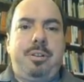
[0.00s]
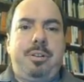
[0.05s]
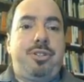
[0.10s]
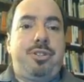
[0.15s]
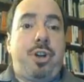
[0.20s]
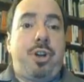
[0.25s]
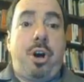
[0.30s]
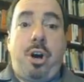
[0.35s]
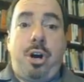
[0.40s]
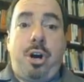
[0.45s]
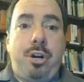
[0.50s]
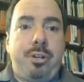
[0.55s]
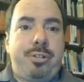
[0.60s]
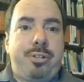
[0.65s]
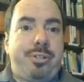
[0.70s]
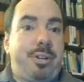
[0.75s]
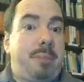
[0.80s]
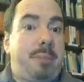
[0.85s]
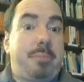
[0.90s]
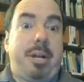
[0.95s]

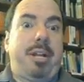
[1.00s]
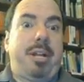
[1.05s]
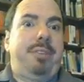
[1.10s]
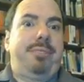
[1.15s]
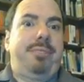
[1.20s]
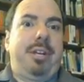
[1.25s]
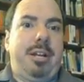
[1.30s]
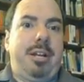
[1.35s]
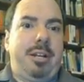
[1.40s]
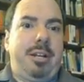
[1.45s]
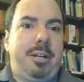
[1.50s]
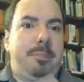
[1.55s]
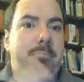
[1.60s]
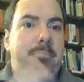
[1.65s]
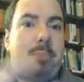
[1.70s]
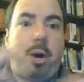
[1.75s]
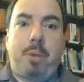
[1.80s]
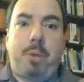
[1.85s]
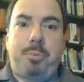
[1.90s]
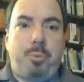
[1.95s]
dogs, I'm not even kidding,
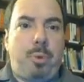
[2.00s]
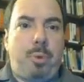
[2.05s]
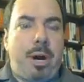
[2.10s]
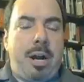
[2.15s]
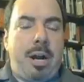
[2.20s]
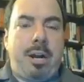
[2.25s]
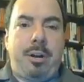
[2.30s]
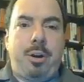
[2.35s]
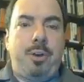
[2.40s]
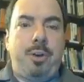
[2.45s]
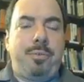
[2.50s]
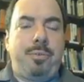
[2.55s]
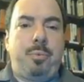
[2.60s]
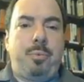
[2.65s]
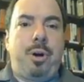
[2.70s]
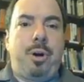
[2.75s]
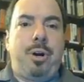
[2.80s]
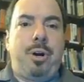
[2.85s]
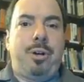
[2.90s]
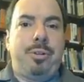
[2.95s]
barbed wire over the
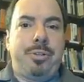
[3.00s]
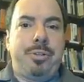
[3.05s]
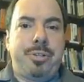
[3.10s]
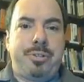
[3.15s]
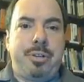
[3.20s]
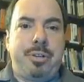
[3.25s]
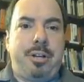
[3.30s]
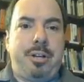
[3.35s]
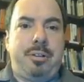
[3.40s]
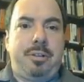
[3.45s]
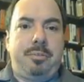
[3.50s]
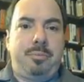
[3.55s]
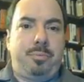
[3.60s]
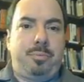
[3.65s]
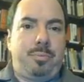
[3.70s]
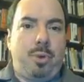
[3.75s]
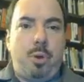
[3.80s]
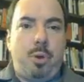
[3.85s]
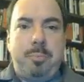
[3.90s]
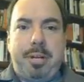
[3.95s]
walls,
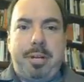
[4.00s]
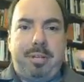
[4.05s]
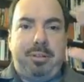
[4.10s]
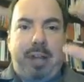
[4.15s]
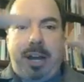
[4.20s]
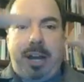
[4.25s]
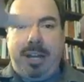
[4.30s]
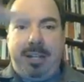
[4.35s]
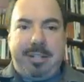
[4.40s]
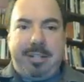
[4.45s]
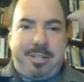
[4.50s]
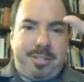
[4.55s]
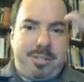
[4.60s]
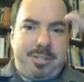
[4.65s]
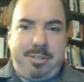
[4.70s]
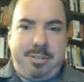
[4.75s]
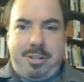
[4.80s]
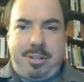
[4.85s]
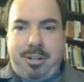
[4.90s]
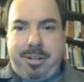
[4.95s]
roaming lights,